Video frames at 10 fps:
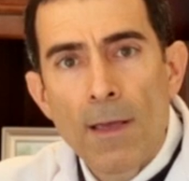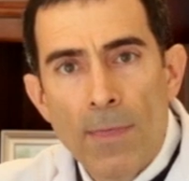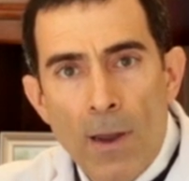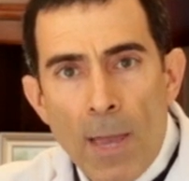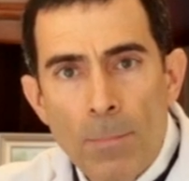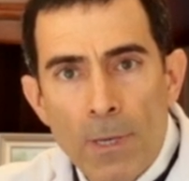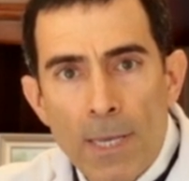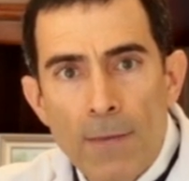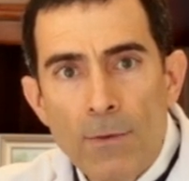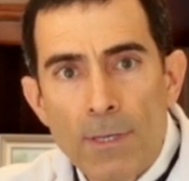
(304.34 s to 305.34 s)
that I
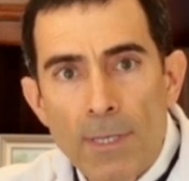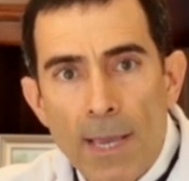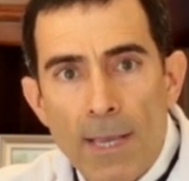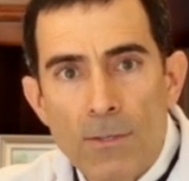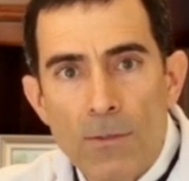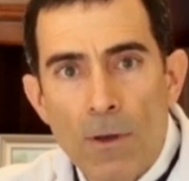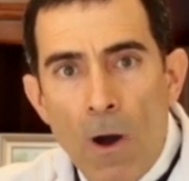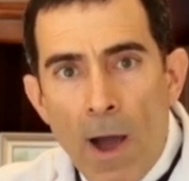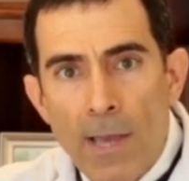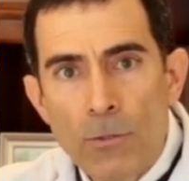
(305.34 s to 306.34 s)
believe contains the
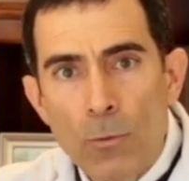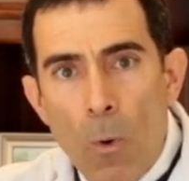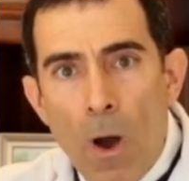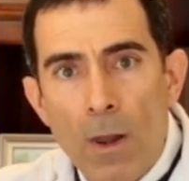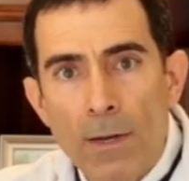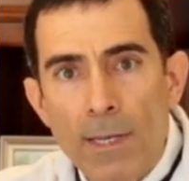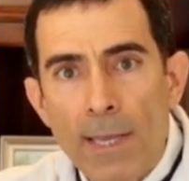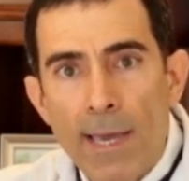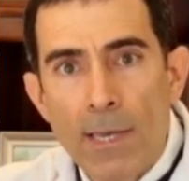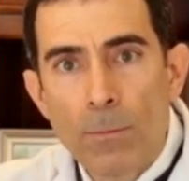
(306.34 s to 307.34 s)
highest quality
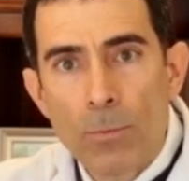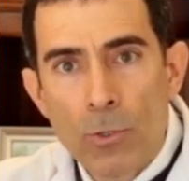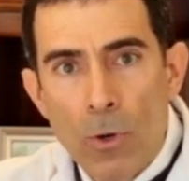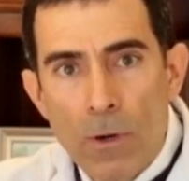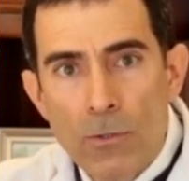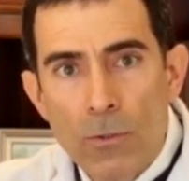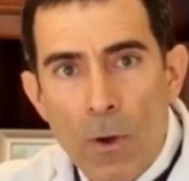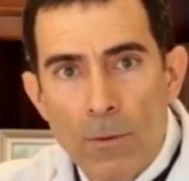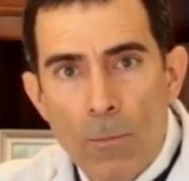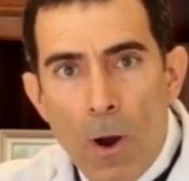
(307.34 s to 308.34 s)
and purest
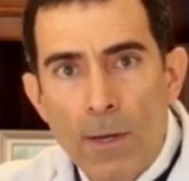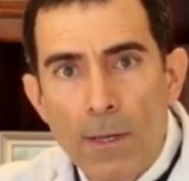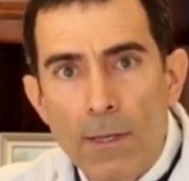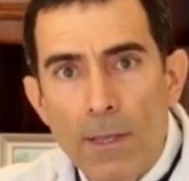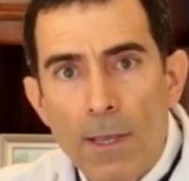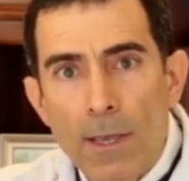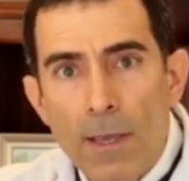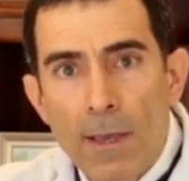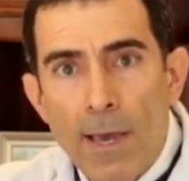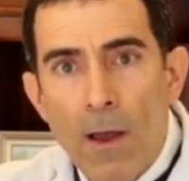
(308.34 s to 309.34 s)
on the market,
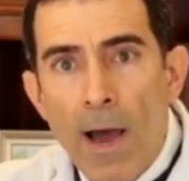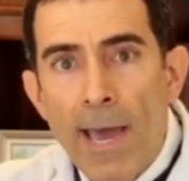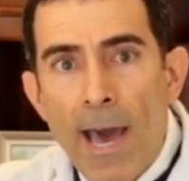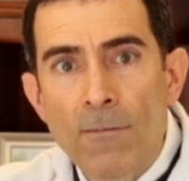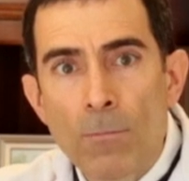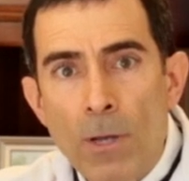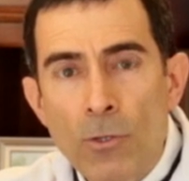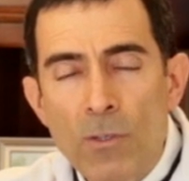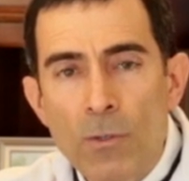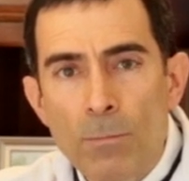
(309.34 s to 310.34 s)
and I have
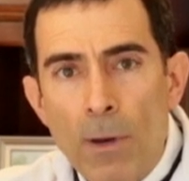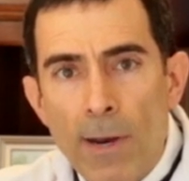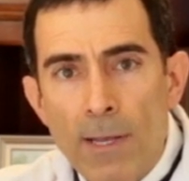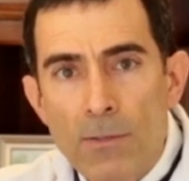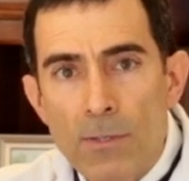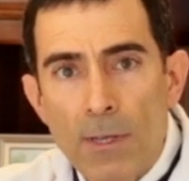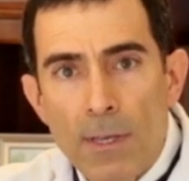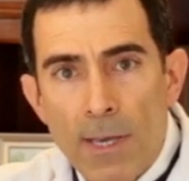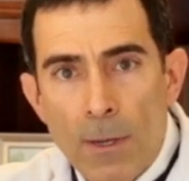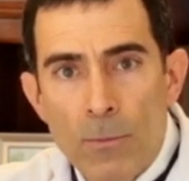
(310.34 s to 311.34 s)
much experience
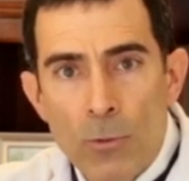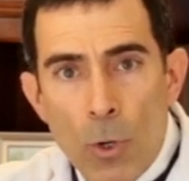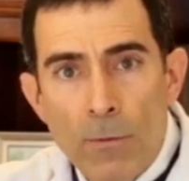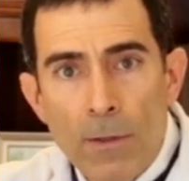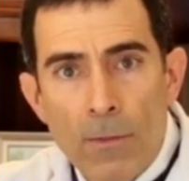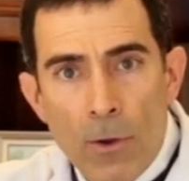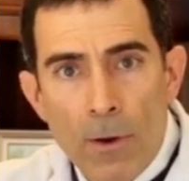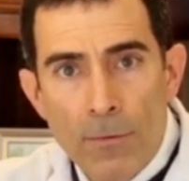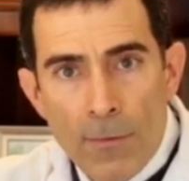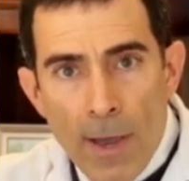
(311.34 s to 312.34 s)
in observing
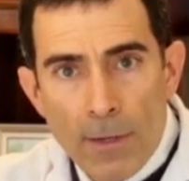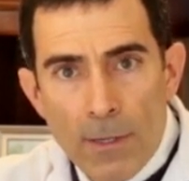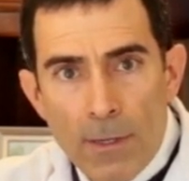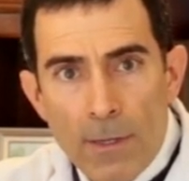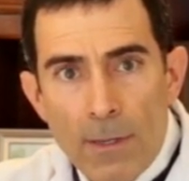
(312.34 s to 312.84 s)
their effect.